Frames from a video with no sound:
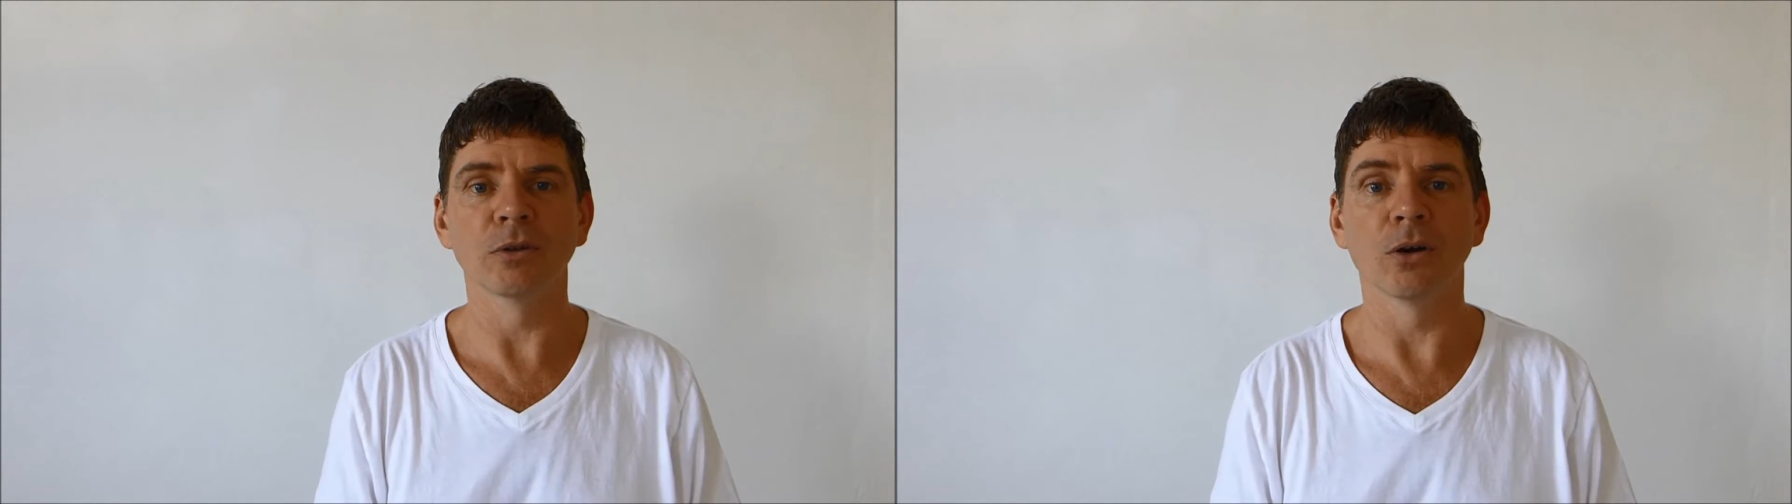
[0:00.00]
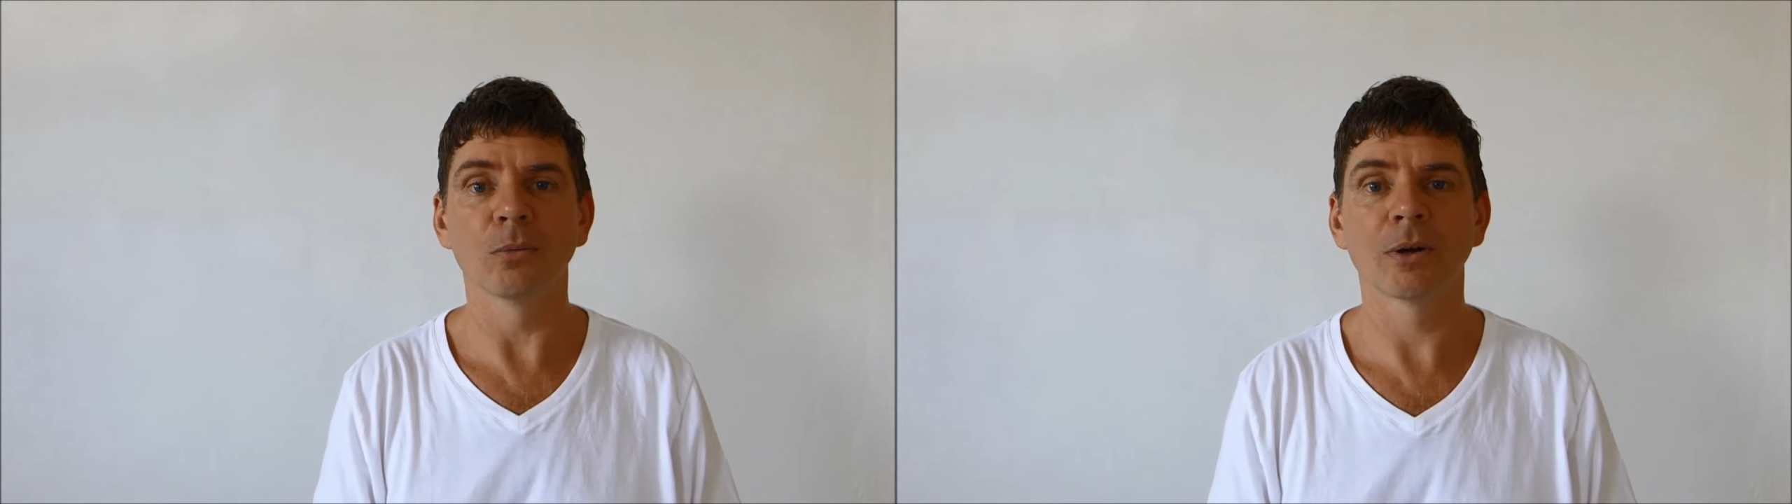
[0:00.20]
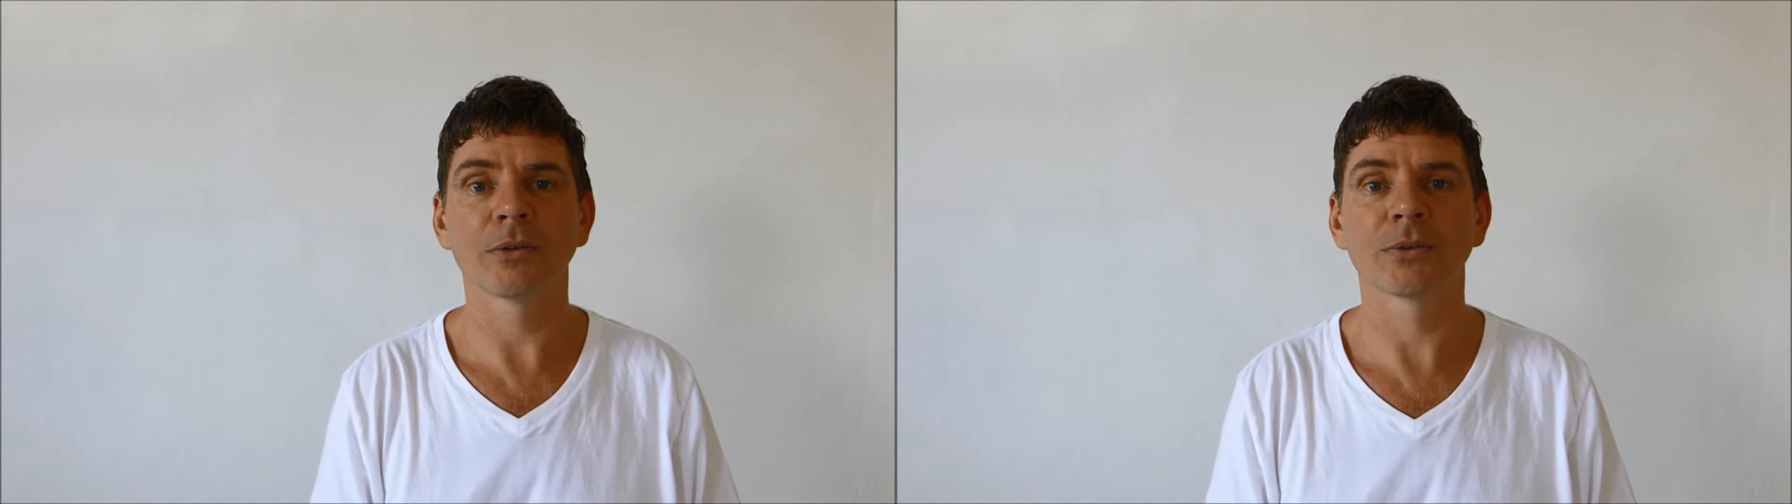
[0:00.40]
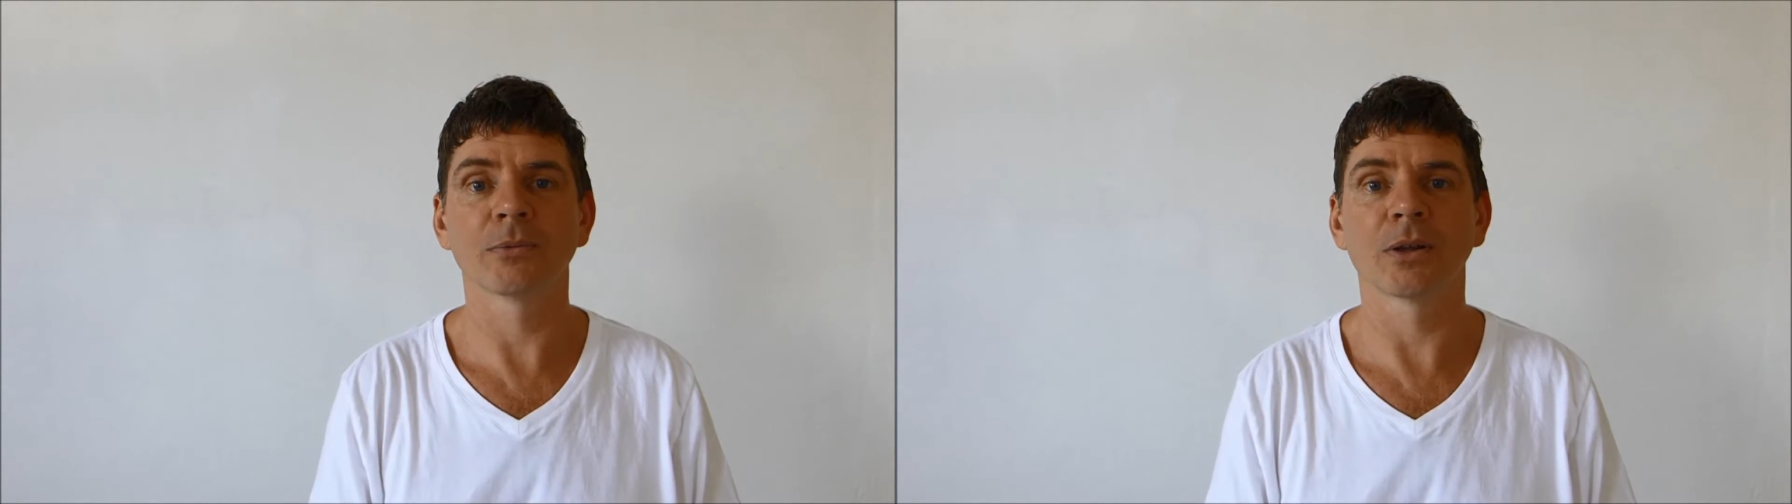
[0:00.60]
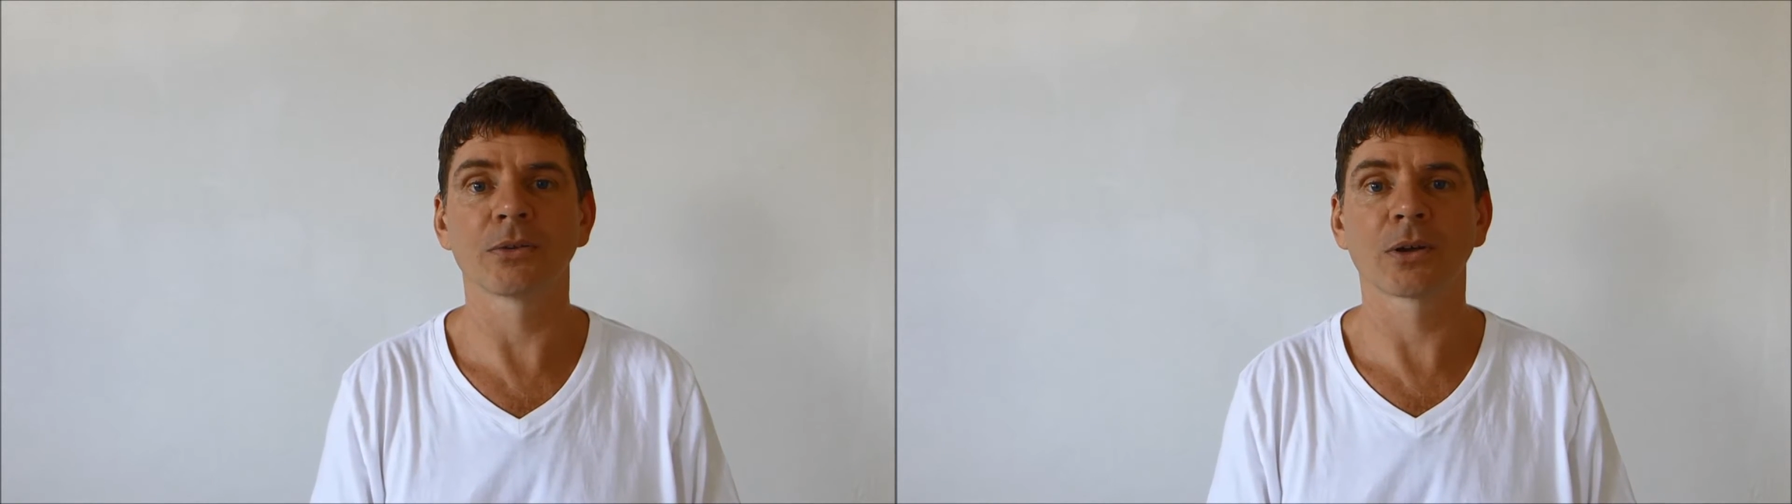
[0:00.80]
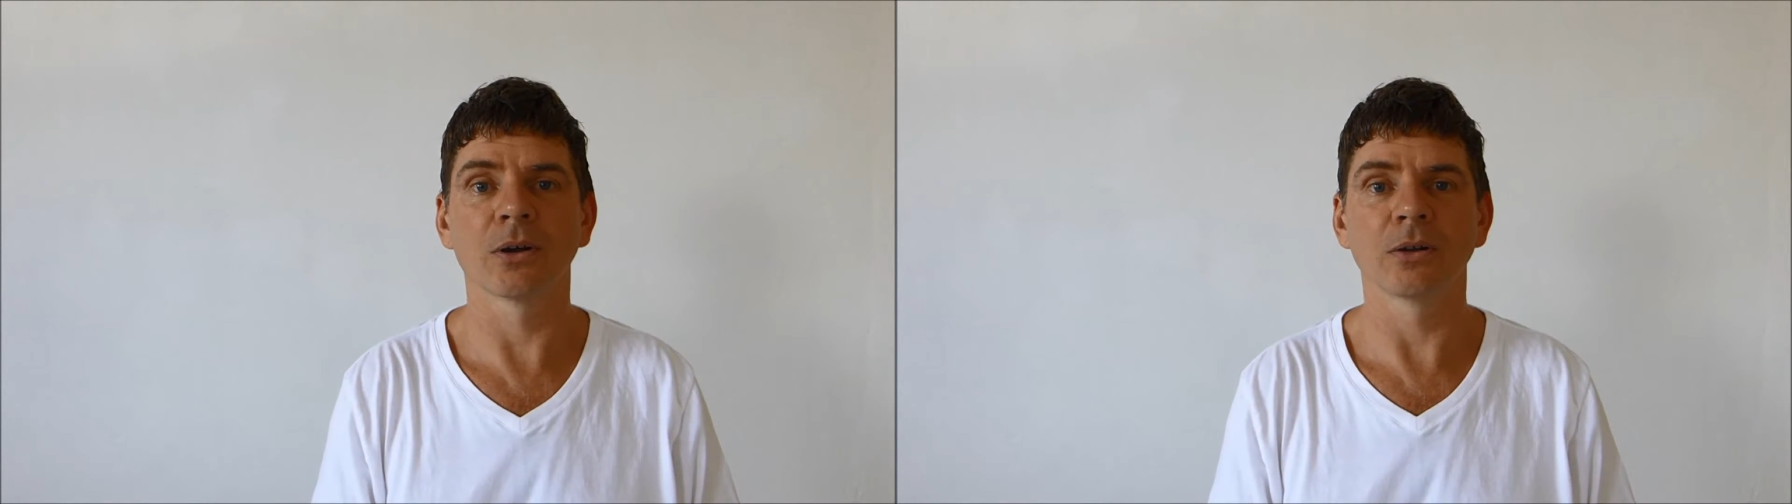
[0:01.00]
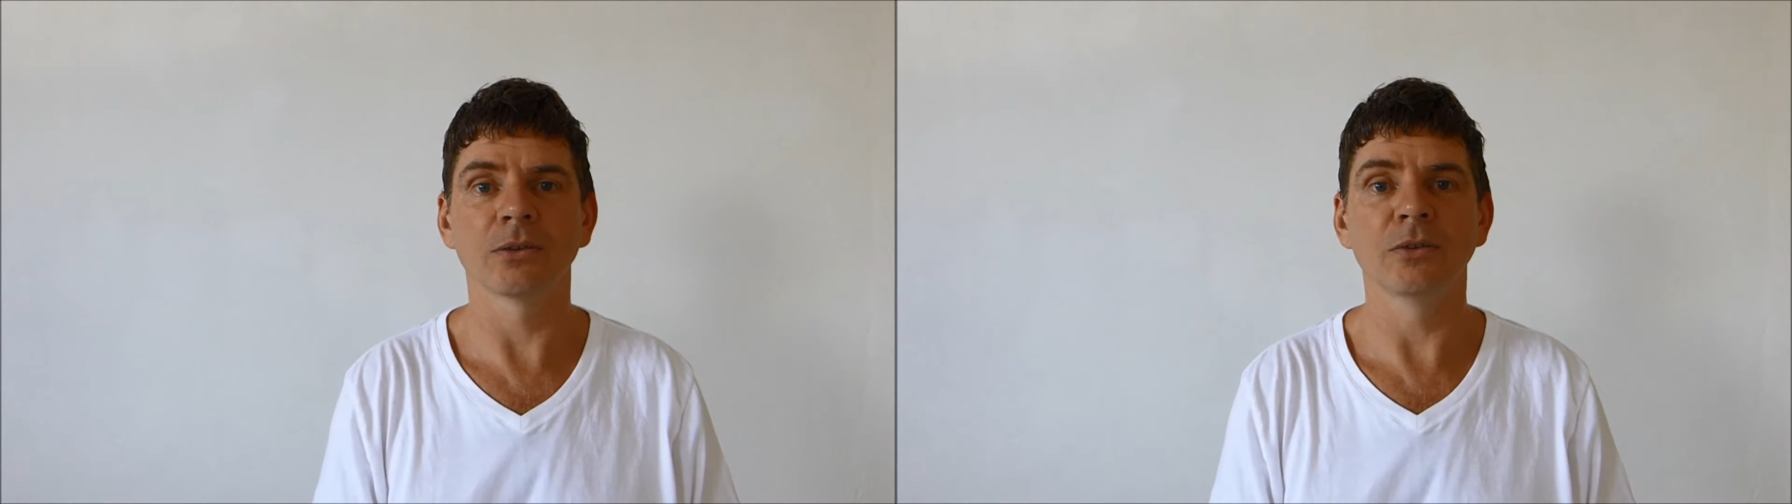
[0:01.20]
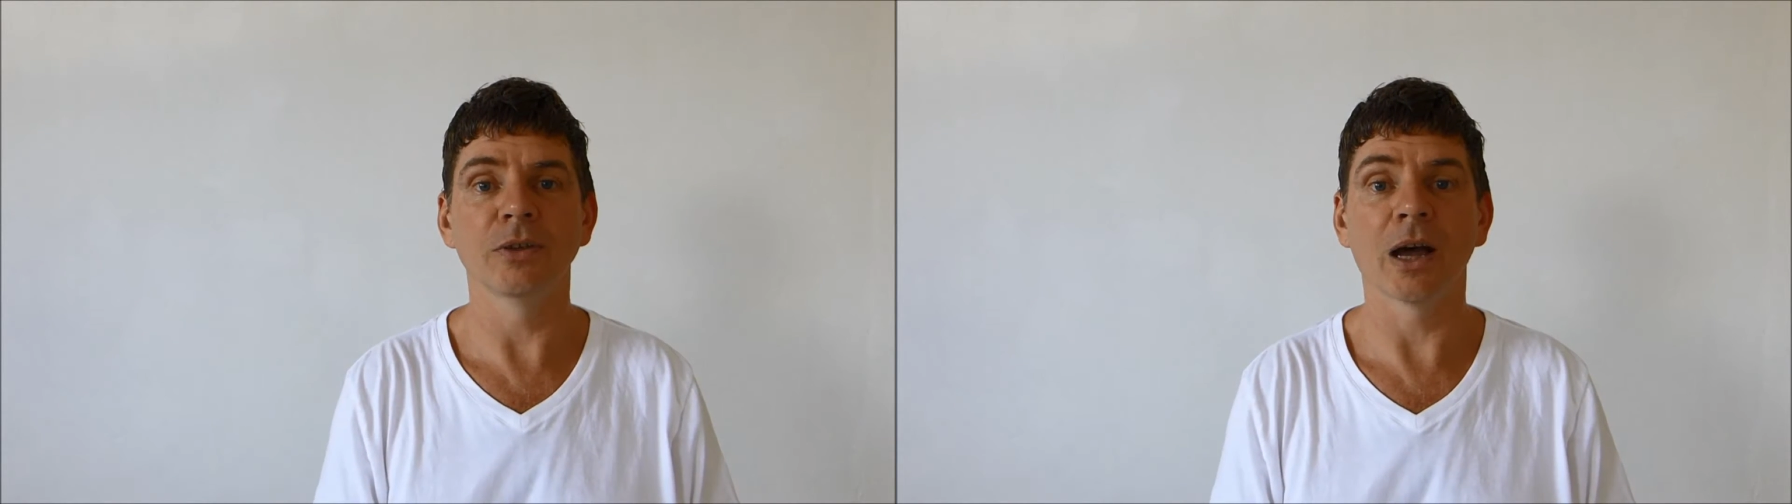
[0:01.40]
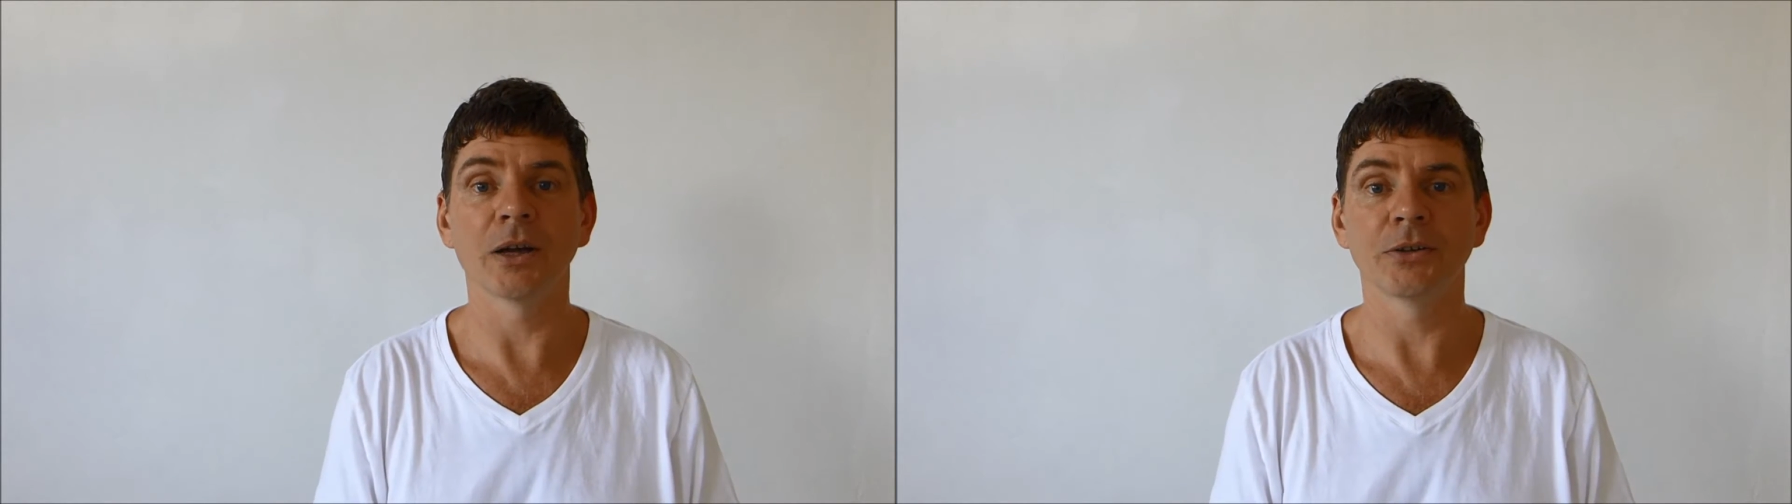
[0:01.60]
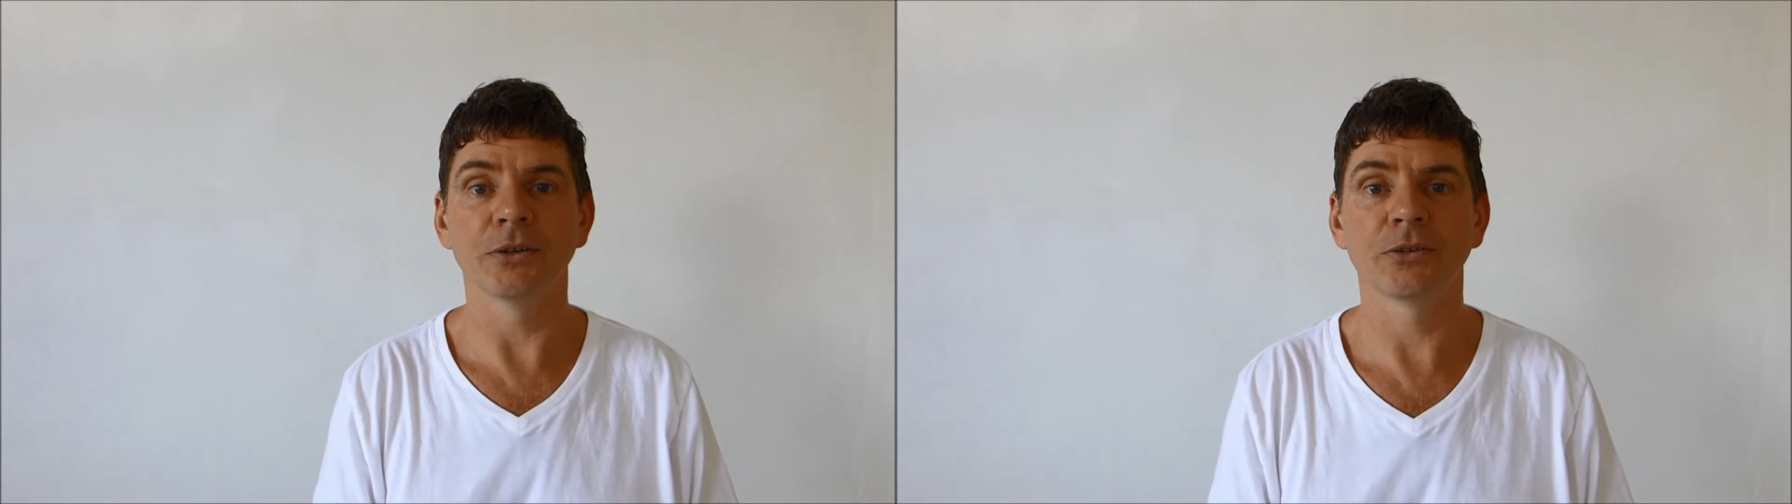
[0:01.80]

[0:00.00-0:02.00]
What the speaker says: viloma, sometimes called nadi,